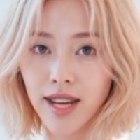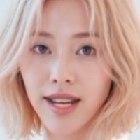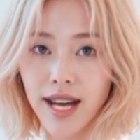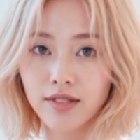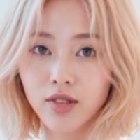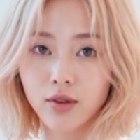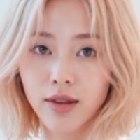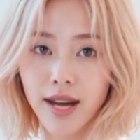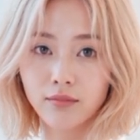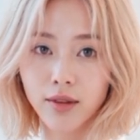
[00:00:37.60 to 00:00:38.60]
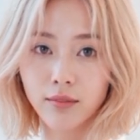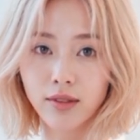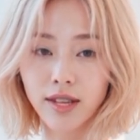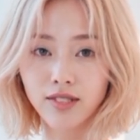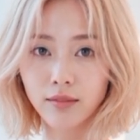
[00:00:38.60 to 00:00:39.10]
Hit Enter, and from
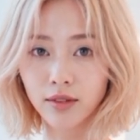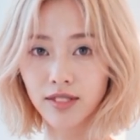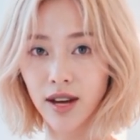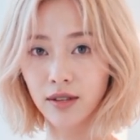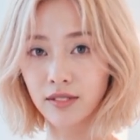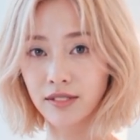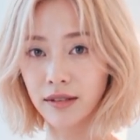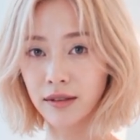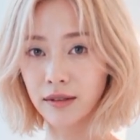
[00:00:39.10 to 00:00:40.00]
the list of results,